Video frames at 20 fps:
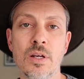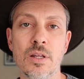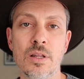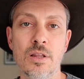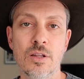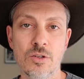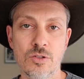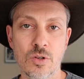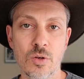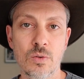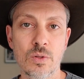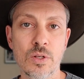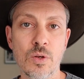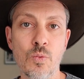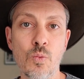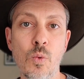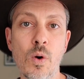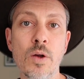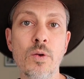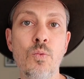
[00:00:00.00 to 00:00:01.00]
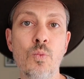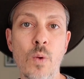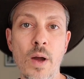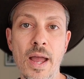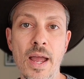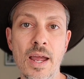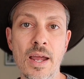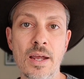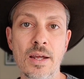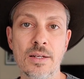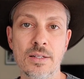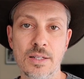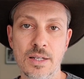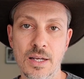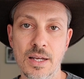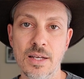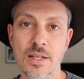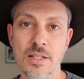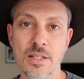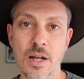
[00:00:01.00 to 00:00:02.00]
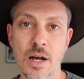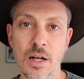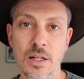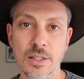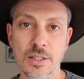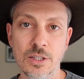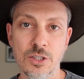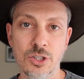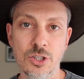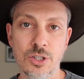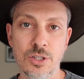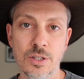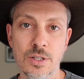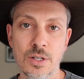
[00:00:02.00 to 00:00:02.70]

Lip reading: There's only one way to his knowledge.